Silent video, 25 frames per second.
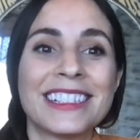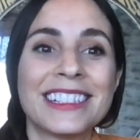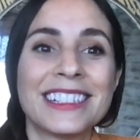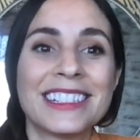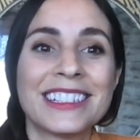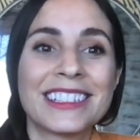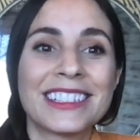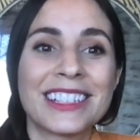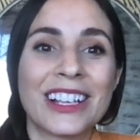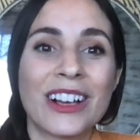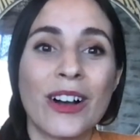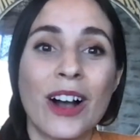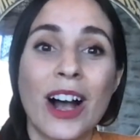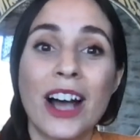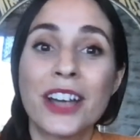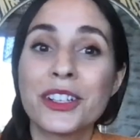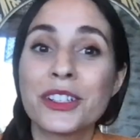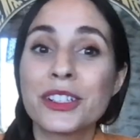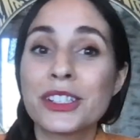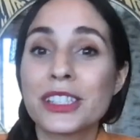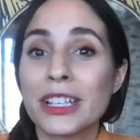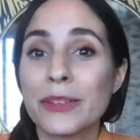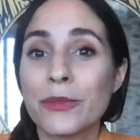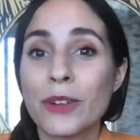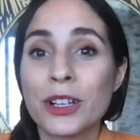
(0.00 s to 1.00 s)
So
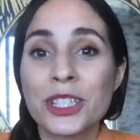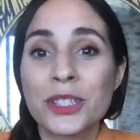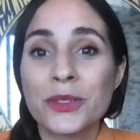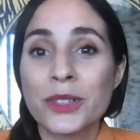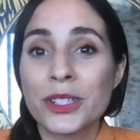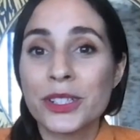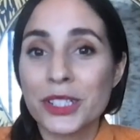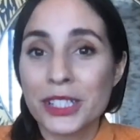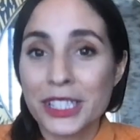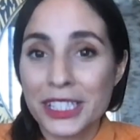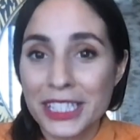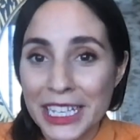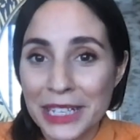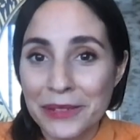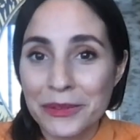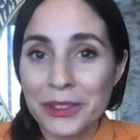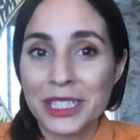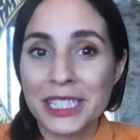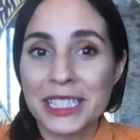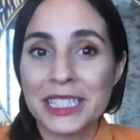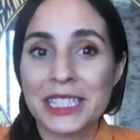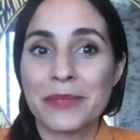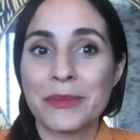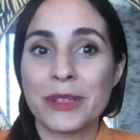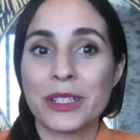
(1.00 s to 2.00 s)
understand once you understand what
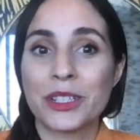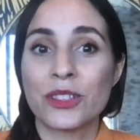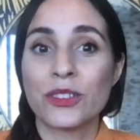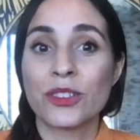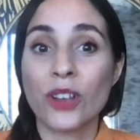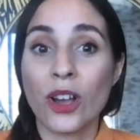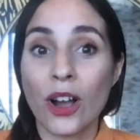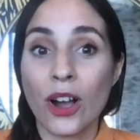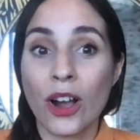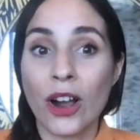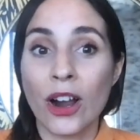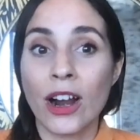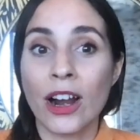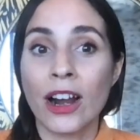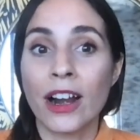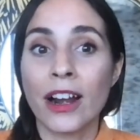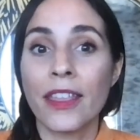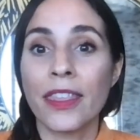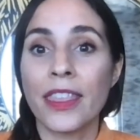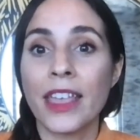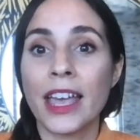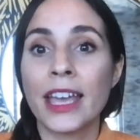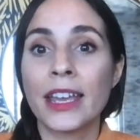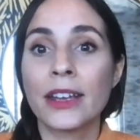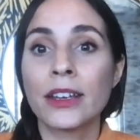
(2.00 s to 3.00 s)
these dimensions are,
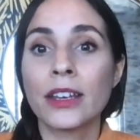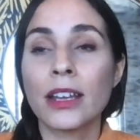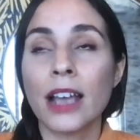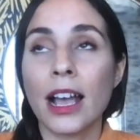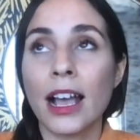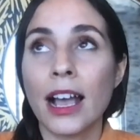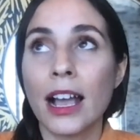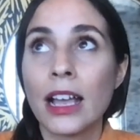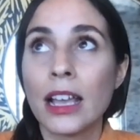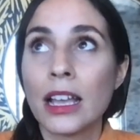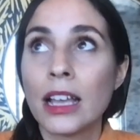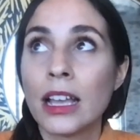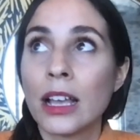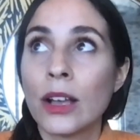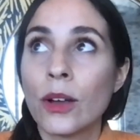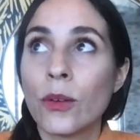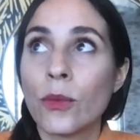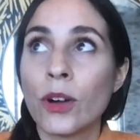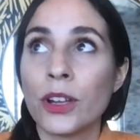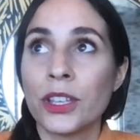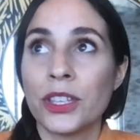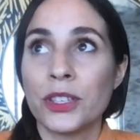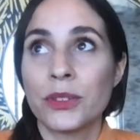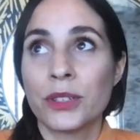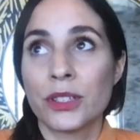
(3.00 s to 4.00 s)
then
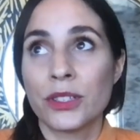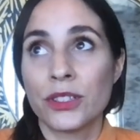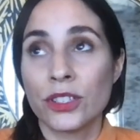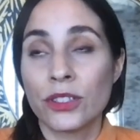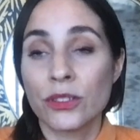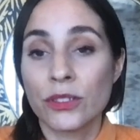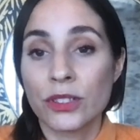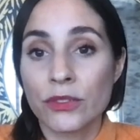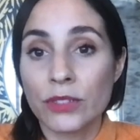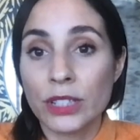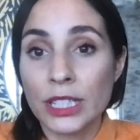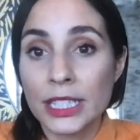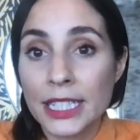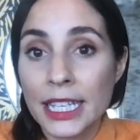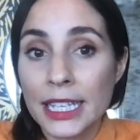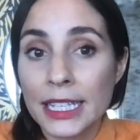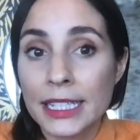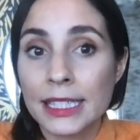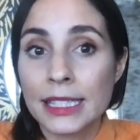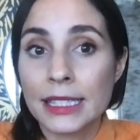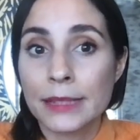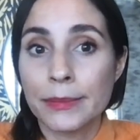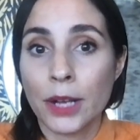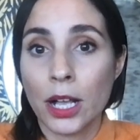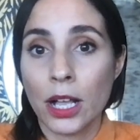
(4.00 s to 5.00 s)
what you can do is really take
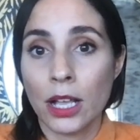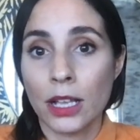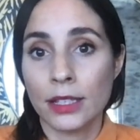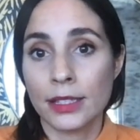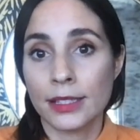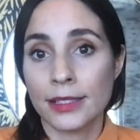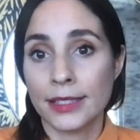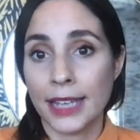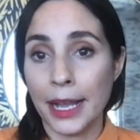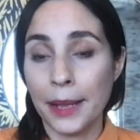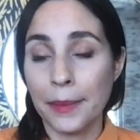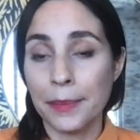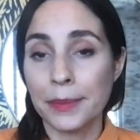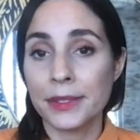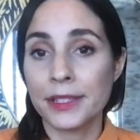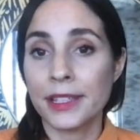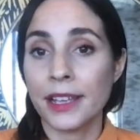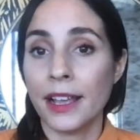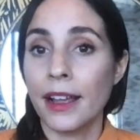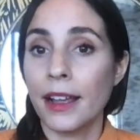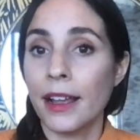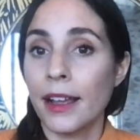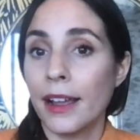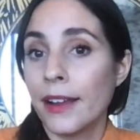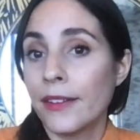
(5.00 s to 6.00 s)
small steps
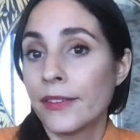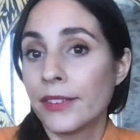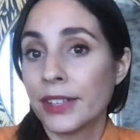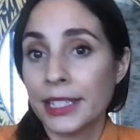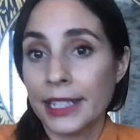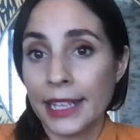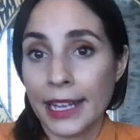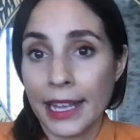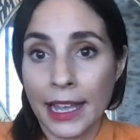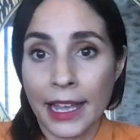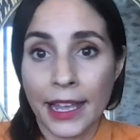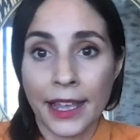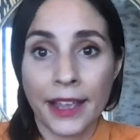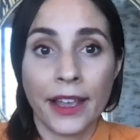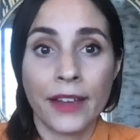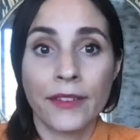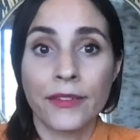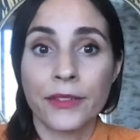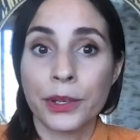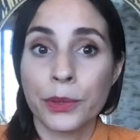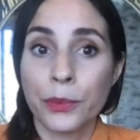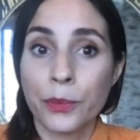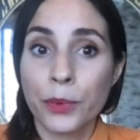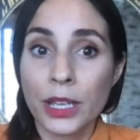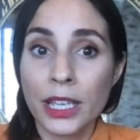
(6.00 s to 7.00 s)
every day,
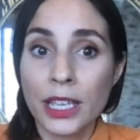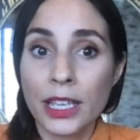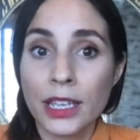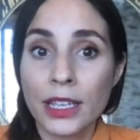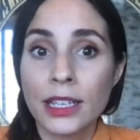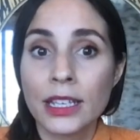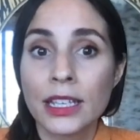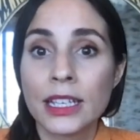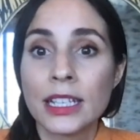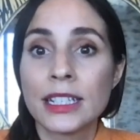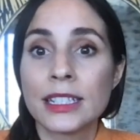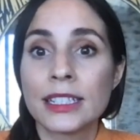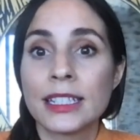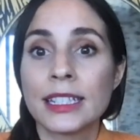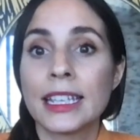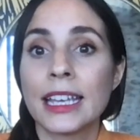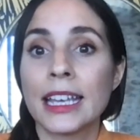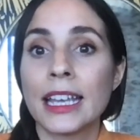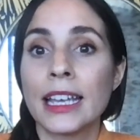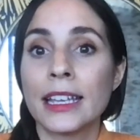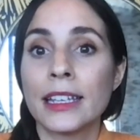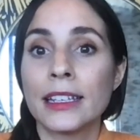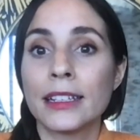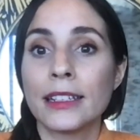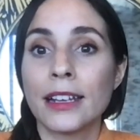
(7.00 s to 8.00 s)
every week to
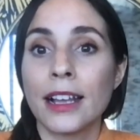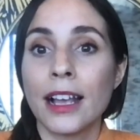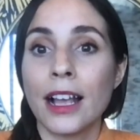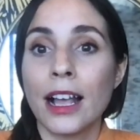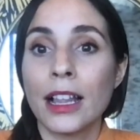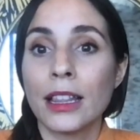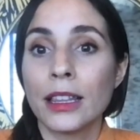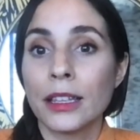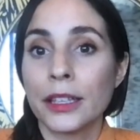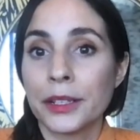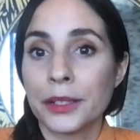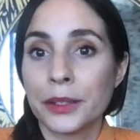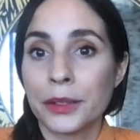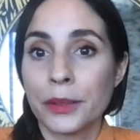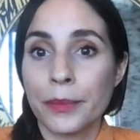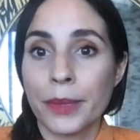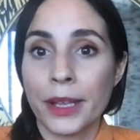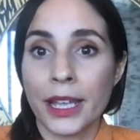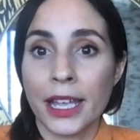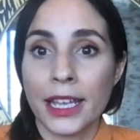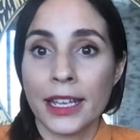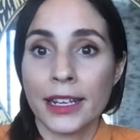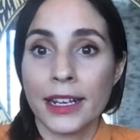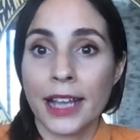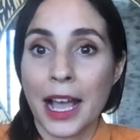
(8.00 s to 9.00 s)
get a little
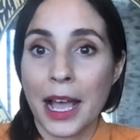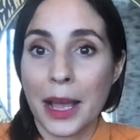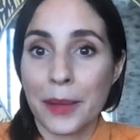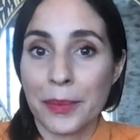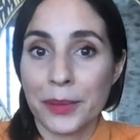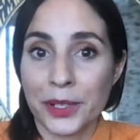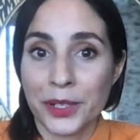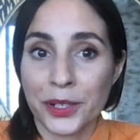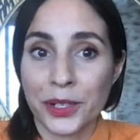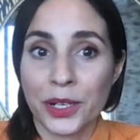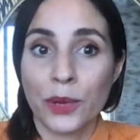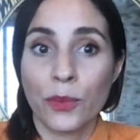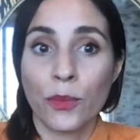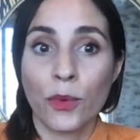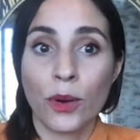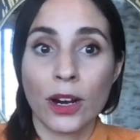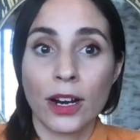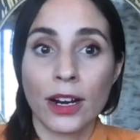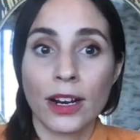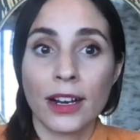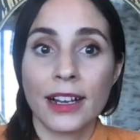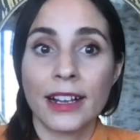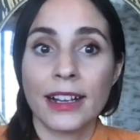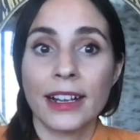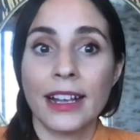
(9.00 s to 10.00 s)
bit happier at
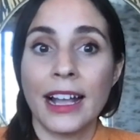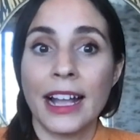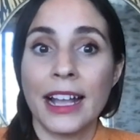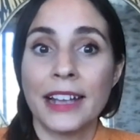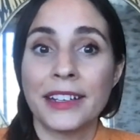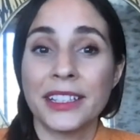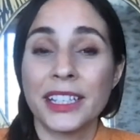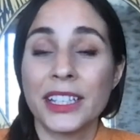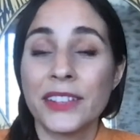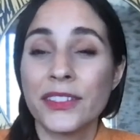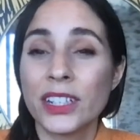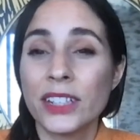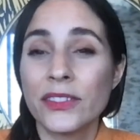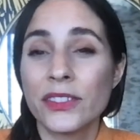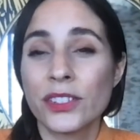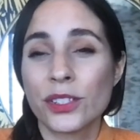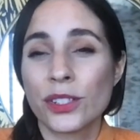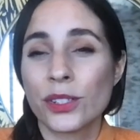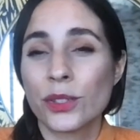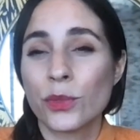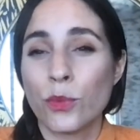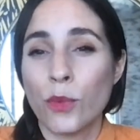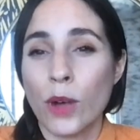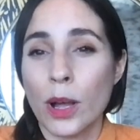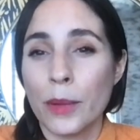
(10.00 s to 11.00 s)
work. And even if it's
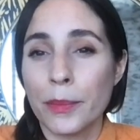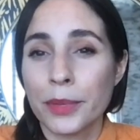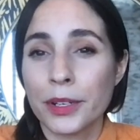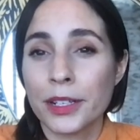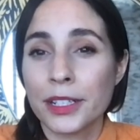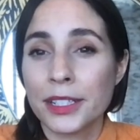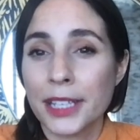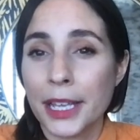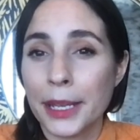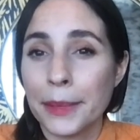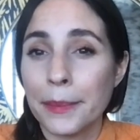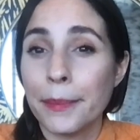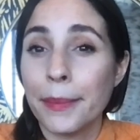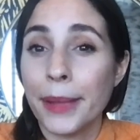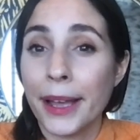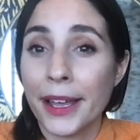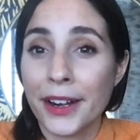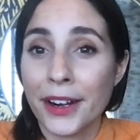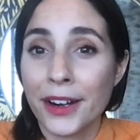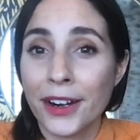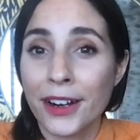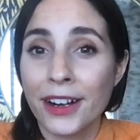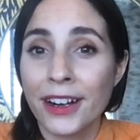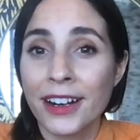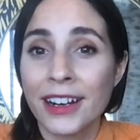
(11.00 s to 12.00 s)
just 1%
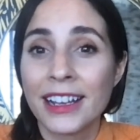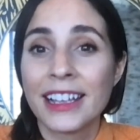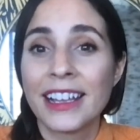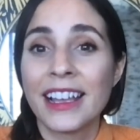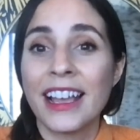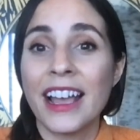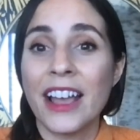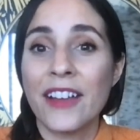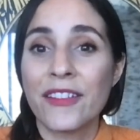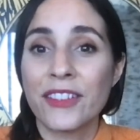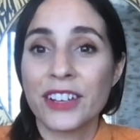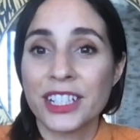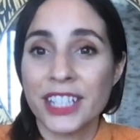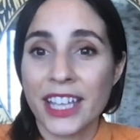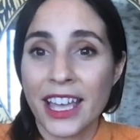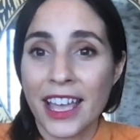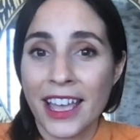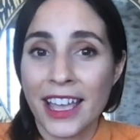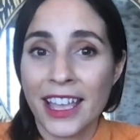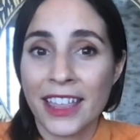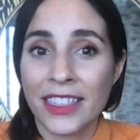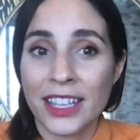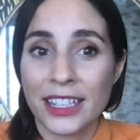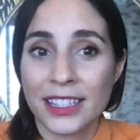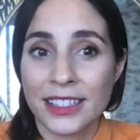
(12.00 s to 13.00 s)
better every
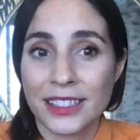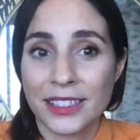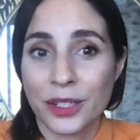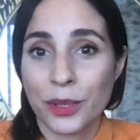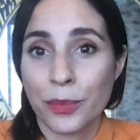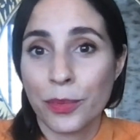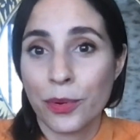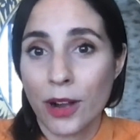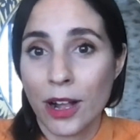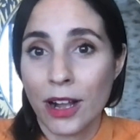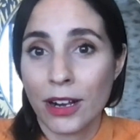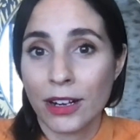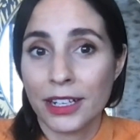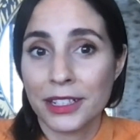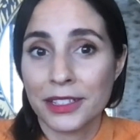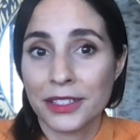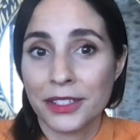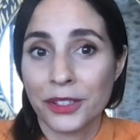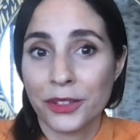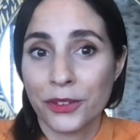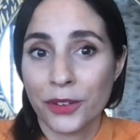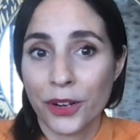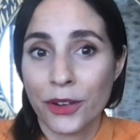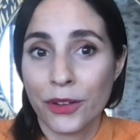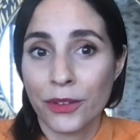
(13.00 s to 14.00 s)
day, that's still progress
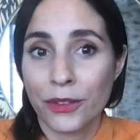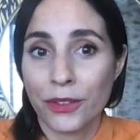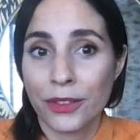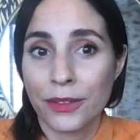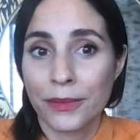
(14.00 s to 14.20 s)
and growth.